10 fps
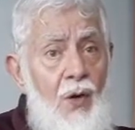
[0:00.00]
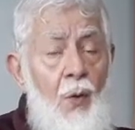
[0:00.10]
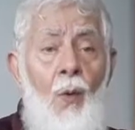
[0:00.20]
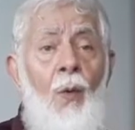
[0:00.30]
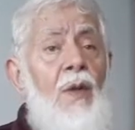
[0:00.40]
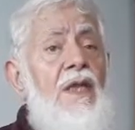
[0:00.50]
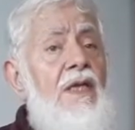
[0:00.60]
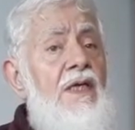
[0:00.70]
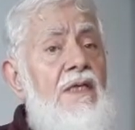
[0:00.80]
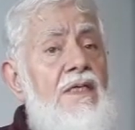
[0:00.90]
All
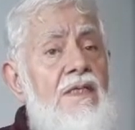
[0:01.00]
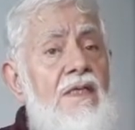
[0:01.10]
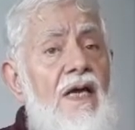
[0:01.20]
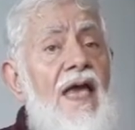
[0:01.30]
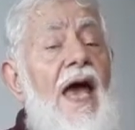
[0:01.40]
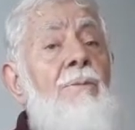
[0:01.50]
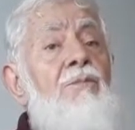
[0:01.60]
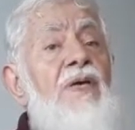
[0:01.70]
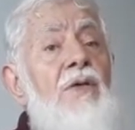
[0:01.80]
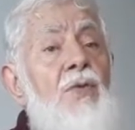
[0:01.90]
these can
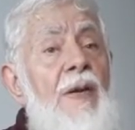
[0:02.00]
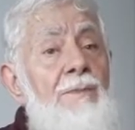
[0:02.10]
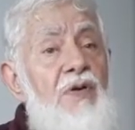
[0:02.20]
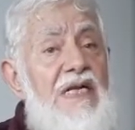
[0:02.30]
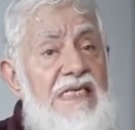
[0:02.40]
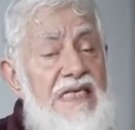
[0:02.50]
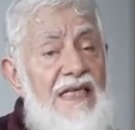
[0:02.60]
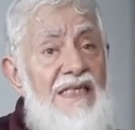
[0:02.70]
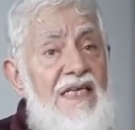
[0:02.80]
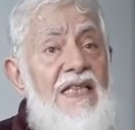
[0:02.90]
be
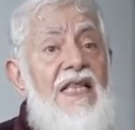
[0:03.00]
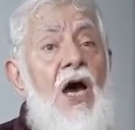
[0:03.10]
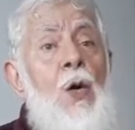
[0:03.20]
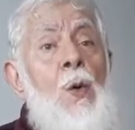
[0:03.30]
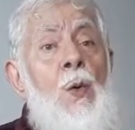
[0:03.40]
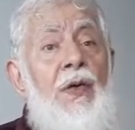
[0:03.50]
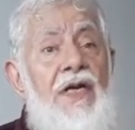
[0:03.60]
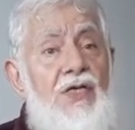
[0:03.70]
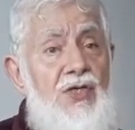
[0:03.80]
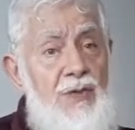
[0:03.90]
represented, the
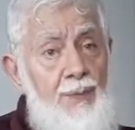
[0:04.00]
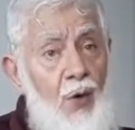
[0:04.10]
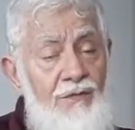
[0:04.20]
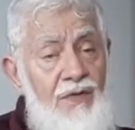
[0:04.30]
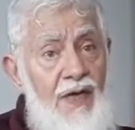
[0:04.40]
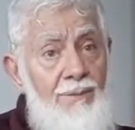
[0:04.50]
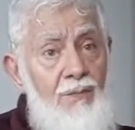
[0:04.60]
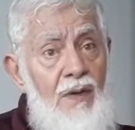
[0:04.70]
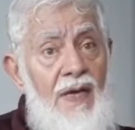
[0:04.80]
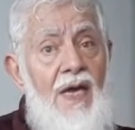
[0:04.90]
ownership of them
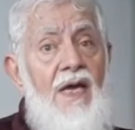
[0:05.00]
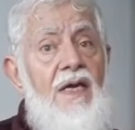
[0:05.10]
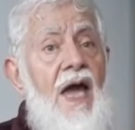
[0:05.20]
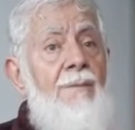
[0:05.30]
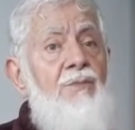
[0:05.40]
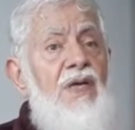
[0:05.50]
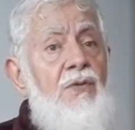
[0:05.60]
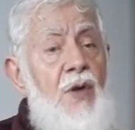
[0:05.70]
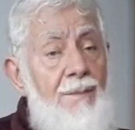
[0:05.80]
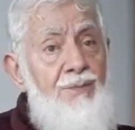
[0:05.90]
can be
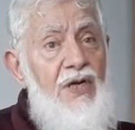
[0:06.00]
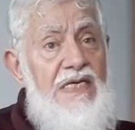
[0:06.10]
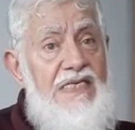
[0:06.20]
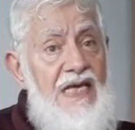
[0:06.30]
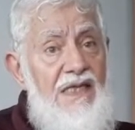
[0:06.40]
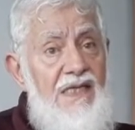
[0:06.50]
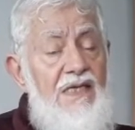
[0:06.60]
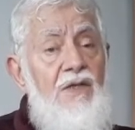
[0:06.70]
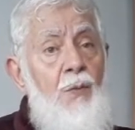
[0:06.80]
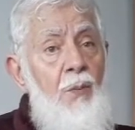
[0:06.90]

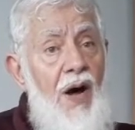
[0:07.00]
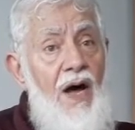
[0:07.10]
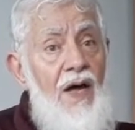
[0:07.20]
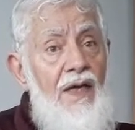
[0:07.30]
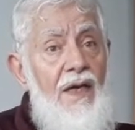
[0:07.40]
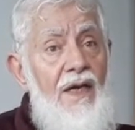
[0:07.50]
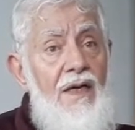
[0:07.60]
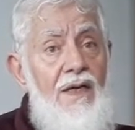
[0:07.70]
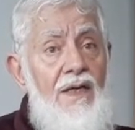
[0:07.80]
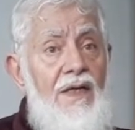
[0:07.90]
represented by
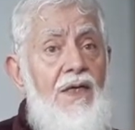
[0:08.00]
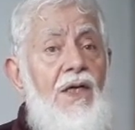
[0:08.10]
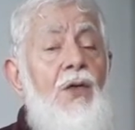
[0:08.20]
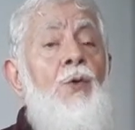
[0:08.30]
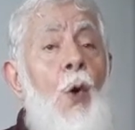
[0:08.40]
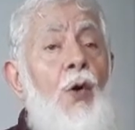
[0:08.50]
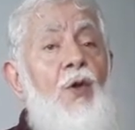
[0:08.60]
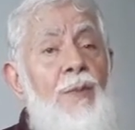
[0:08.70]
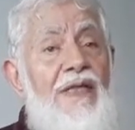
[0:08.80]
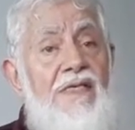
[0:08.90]

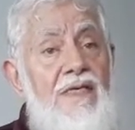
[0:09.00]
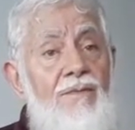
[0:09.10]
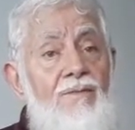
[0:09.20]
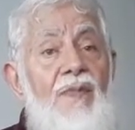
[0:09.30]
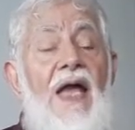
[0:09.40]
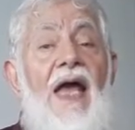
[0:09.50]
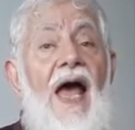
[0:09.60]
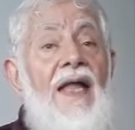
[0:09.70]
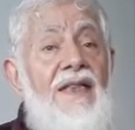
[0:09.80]
documents. And